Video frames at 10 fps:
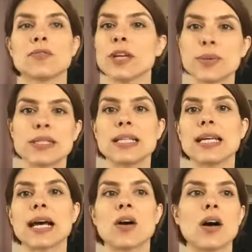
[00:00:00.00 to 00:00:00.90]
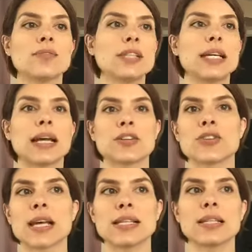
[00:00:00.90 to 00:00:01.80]
frequency, how often,
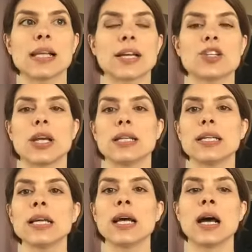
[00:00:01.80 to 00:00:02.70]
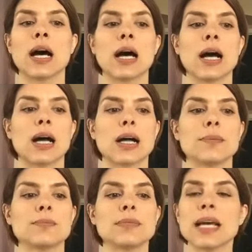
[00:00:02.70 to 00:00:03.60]
exercise selection,
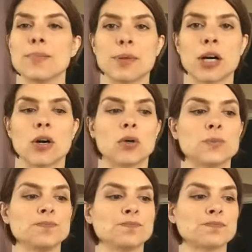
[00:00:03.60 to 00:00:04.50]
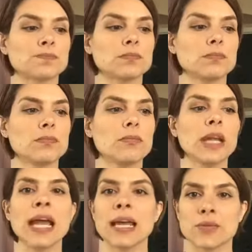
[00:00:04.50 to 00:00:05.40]
tempo,
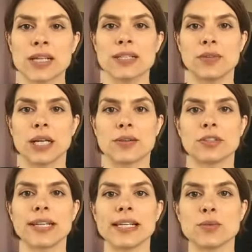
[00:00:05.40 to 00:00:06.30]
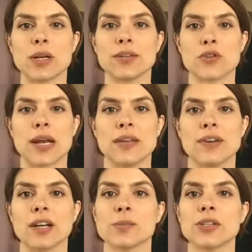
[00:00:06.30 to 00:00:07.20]
and rest and recovery is one of the training
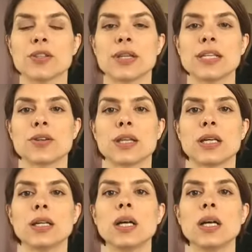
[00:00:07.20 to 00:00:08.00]
variables. So these are the